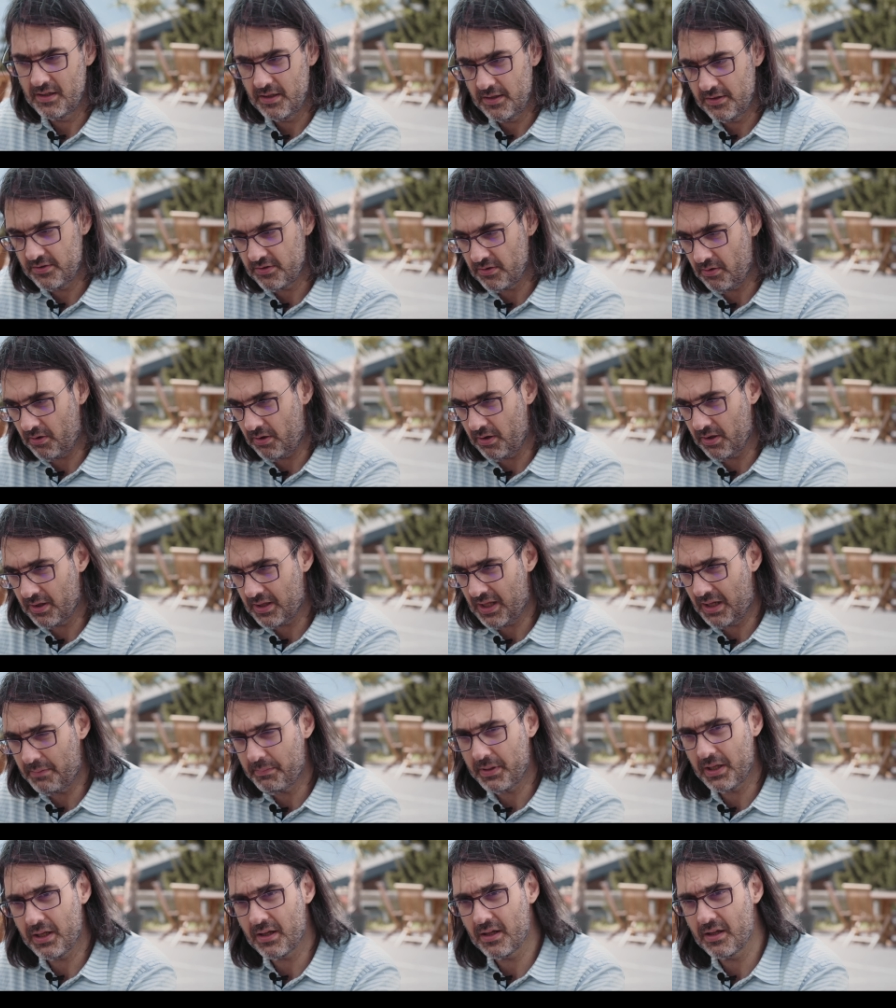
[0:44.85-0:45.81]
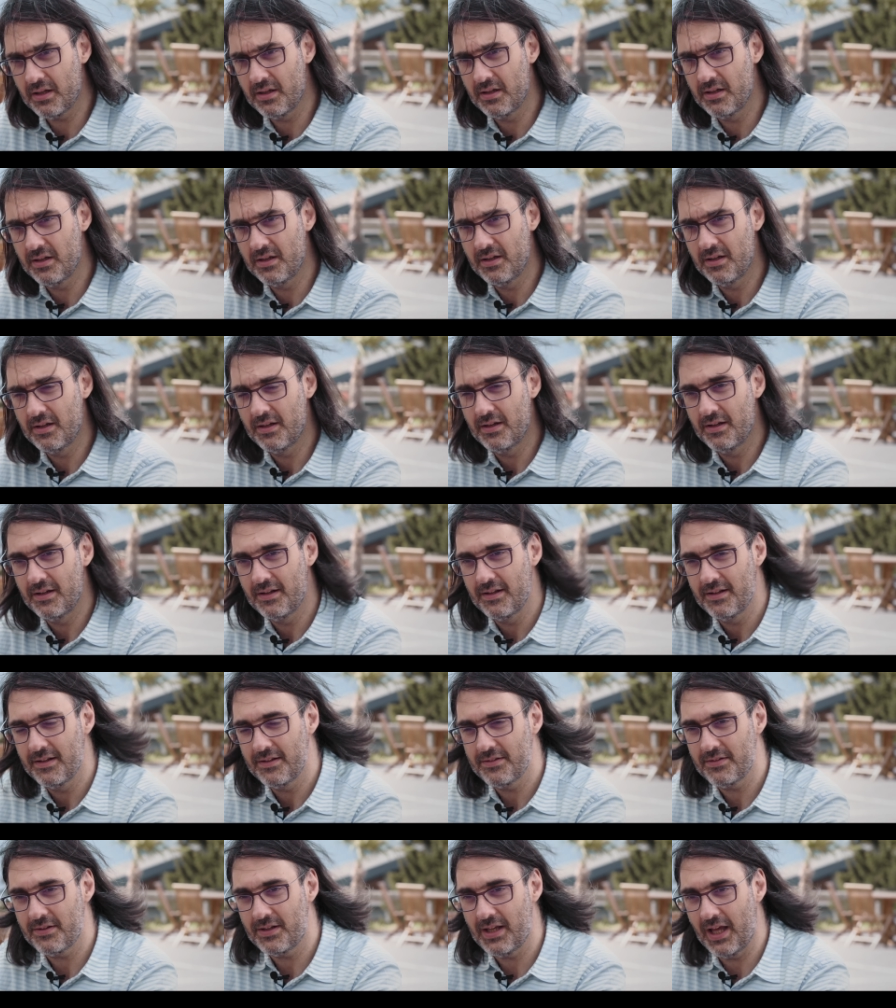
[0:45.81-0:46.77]
it's all coming
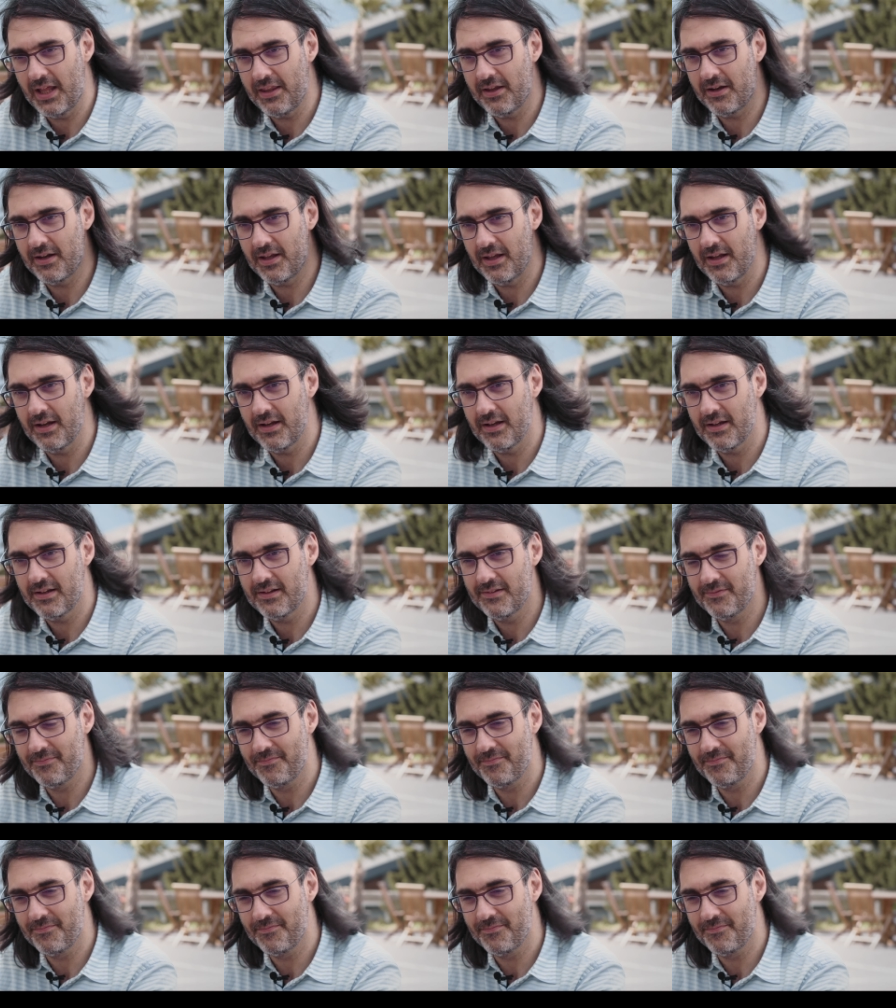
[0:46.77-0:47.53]
together here.